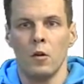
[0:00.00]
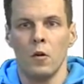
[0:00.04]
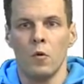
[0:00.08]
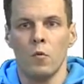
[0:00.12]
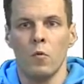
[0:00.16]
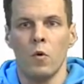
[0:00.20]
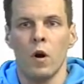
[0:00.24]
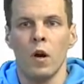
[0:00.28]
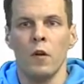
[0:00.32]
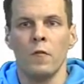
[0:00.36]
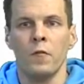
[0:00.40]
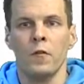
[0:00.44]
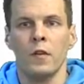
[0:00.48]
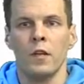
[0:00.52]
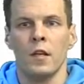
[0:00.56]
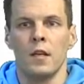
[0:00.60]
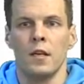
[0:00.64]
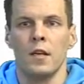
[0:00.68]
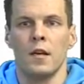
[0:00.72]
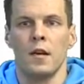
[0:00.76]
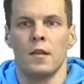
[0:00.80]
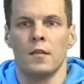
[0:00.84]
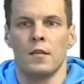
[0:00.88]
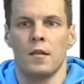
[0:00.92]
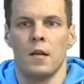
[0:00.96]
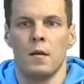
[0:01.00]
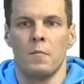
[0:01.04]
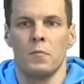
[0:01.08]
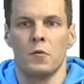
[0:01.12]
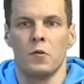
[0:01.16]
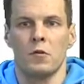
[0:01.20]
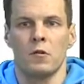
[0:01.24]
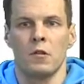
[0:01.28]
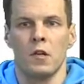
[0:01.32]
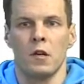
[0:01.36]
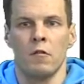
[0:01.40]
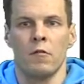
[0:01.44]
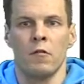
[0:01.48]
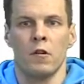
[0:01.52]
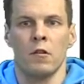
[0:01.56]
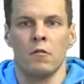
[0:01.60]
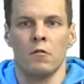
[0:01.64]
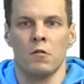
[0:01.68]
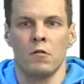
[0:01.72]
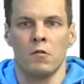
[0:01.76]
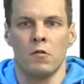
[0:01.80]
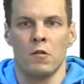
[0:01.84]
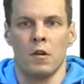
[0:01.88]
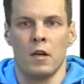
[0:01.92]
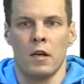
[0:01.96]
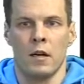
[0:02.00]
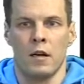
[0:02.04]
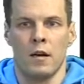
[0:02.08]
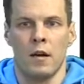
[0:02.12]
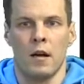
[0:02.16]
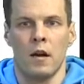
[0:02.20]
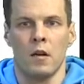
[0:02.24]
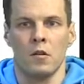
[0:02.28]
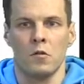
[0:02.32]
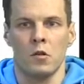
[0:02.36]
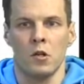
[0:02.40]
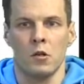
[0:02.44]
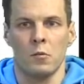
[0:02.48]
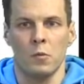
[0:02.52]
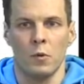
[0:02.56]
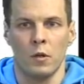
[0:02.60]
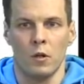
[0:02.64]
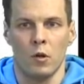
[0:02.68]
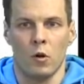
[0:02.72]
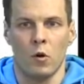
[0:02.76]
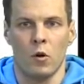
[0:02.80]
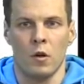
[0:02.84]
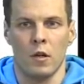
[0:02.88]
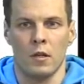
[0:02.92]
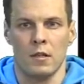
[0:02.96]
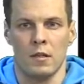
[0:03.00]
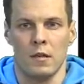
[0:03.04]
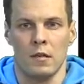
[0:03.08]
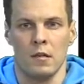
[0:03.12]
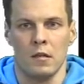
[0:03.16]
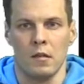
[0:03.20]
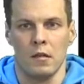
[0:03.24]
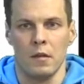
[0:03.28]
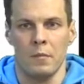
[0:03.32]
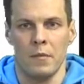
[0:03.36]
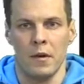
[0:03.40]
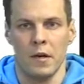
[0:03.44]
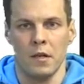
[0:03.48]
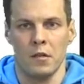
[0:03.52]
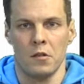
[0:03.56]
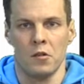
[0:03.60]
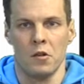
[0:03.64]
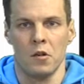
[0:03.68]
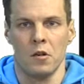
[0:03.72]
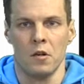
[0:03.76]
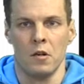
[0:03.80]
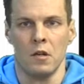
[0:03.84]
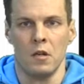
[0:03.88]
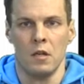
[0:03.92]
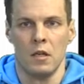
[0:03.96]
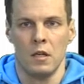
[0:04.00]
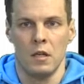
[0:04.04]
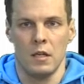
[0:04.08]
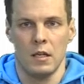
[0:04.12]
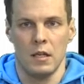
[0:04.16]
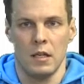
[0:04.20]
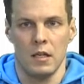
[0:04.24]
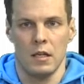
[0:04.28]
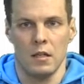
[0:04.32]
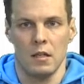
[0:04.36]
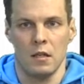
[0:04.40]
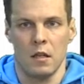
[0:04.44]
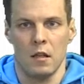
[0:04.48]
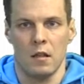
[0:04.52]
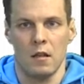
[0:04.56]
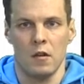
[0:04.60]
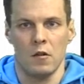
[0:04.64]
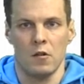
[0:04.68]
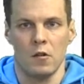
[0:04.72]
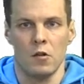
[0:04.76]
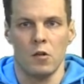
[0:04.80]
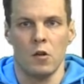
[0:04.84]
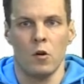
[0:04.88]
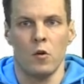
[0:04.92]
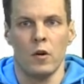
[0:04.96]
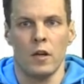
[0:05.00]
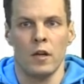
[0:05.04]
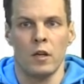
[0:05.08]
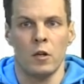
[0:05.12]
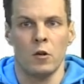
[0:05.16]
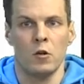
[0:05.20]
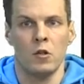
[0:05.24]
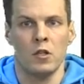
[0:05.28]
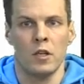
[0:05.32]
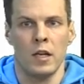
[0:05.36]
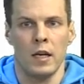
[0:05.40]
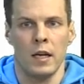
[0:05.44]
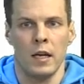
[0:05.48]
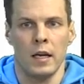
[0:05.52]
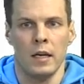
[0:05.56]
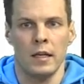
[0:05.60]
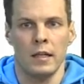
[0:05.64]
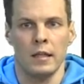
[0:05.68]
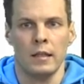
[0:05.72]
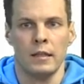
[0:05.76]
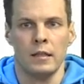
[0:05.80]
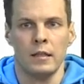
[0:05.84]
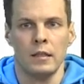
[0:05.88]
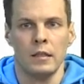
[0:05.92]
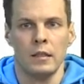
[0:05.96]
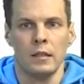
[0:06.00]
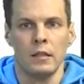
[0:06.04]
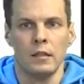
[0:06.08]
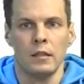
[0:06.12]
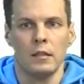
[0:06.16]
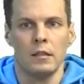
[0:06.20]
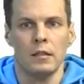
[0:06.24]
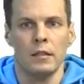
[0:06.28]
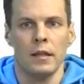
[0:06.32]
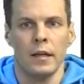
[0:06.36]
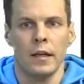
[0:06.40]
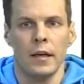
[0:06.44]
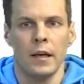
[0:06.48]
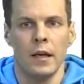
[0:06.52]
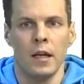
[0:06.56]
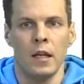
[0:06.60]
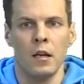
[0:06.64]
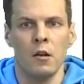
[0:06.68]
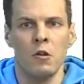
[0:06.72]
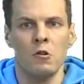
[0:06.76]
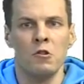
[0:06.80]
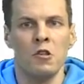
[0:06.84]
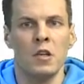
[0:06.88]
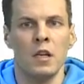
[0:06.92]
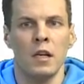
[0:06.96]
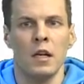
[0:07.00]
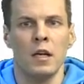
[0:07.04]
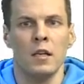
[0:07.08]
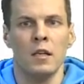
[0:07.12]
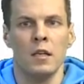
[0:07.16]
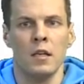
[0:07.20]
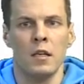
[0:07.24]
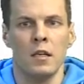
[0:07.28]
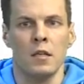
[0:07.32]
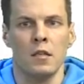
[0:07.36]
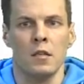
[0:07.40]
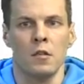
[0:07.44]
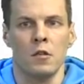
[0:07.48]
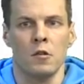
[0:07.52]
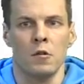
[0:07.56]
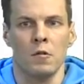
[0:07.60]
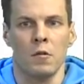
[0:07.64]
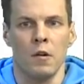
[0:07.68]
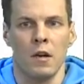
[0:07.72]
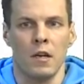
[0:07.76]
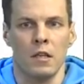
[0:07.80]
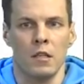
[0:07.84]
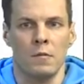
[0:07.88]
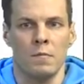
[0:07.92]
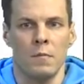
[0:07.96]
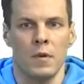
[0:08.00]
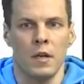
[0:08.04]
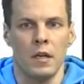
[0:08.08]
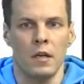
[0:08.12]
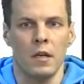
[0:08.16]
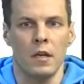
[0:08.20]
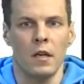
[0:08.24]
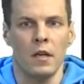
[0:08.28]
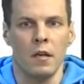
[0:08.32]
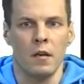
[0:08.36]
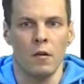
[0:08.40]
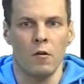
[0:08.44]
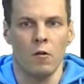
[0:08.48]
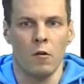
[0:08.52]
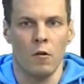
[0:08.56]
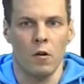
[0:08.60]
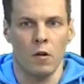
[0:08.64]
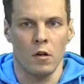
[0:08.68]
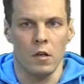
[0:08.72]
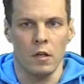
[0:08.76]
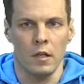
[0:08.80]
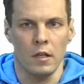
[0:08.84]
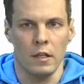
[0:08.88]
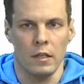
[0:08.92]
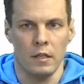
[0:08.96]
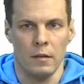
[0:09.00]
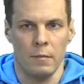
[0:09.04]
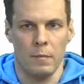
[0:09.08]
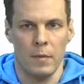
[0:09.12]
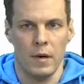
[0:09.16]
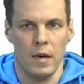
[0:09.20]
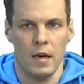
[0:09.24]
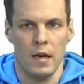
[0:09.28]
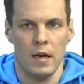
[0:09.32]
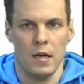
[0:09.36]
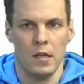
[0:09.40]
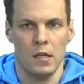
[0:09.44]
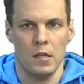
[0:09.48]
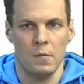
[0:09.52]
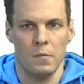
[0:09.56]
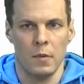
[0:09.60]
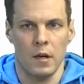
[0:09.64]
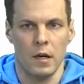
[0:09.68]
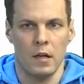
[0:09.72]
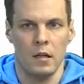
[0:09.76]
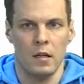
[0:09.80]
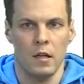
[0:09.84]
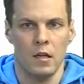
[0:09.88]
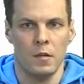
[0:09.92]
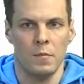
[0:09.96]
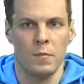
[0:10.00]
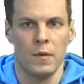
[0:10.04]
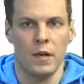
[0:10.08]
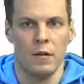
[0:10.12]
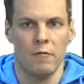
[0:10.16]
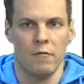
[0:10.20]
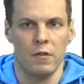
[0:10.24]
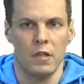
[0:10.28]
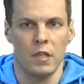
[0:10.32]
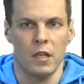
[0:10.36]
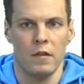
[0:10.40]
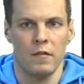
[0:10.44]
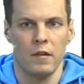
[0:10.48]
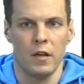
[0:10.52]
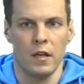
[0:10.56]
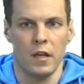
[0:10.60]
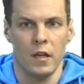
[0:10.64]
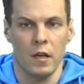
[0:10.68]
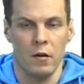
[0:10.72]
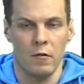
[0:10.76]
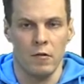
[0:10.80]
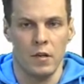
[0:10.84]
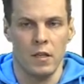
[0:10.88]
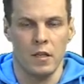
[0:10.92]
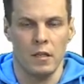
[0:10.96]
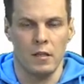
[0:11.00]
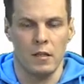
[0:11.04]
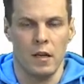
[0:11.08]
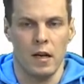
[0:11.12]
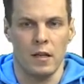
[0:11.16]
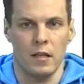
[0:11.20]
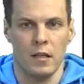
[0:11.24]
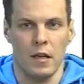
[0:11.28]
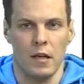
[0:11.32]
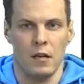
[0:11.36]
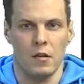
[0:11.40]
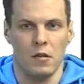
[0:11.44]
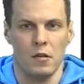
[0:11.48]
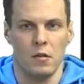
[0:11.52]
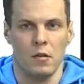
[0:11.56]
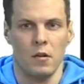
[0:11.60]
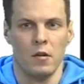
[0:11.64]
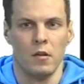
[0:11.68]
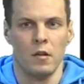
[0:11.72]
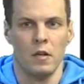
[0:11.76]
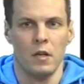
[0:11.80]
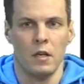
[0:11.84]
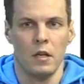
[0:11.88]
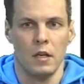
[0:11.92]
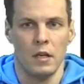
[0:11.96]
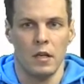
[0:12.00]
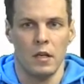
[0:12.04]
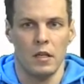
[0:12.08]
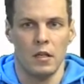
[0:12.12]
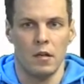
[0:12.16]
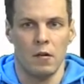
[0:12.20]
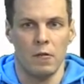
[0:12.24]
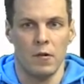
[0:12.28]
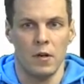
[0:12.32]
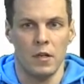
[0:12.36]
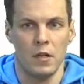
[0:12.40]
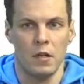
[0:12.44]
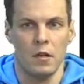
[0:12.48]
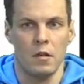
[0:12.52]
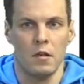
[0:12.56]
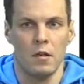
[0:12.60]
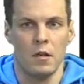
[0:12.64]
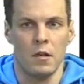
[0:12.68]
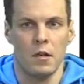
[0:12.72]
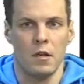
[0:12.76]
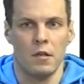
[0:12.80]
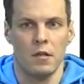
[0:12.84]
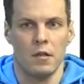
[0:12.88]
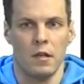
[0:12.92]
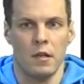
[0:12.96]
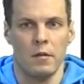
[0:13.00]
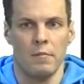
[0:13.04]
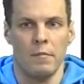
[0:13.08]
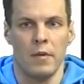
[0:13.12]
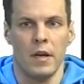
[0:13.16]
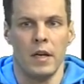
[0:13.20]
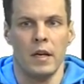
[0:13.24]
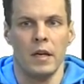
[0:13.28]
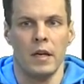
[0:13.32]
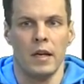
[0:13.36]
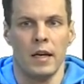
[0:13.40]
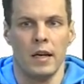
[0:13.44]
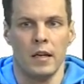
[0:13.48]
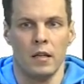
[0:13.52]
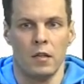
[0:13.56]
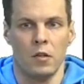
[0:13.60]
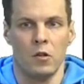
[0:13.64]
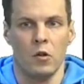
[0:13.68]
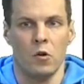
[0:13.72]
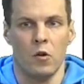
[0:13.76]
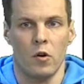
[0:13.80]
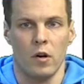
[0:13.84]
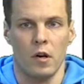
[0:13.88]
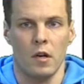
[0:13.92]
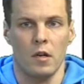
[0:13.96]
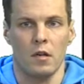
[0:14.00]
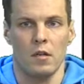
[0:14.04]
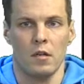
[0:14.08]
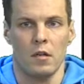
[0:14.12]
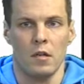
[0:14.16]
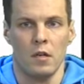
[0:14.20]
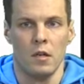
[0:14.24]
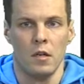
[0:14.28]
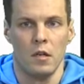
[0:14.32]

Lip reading: One of the key assumptions in regression analysis with OLS estimation is that there is no endogeneity. The endogeneity issue has been ignored in the past, but it has been receiving increased attention in the recent years in many editorials,